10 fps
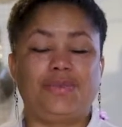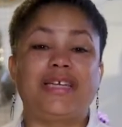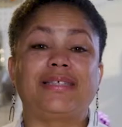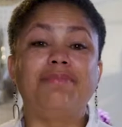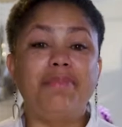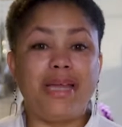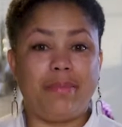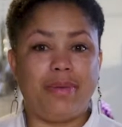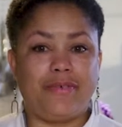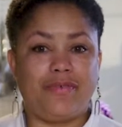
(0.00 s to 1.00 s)
which has
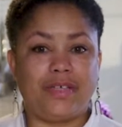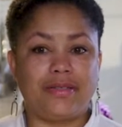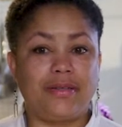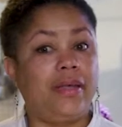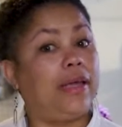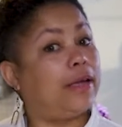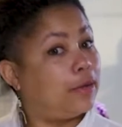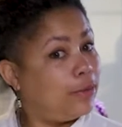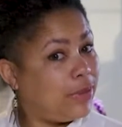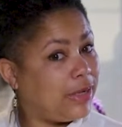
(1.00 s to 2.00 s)
many benefits,
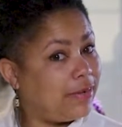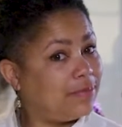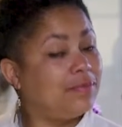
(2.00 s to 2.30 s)
including